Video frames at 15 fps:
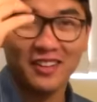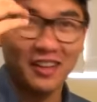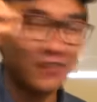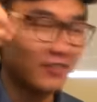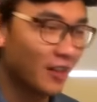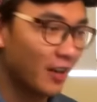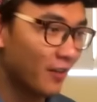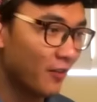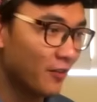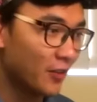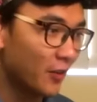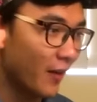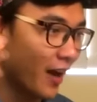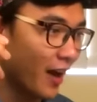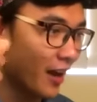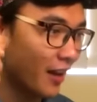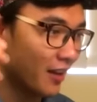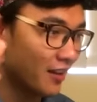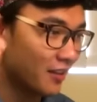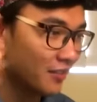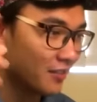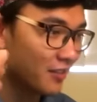he's got, like, a few
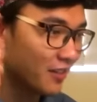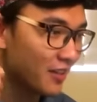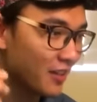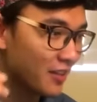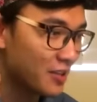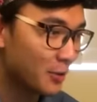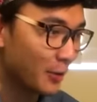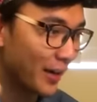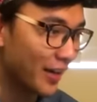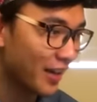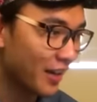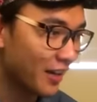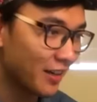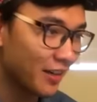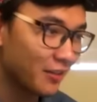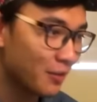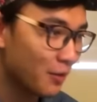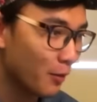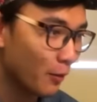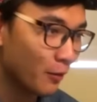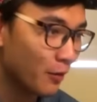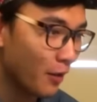highlights. The green highlights
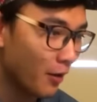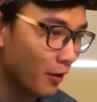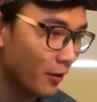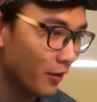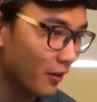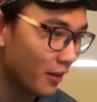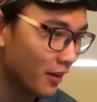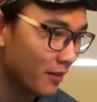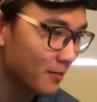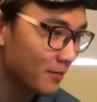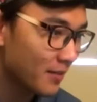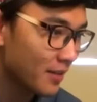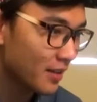look so good on him.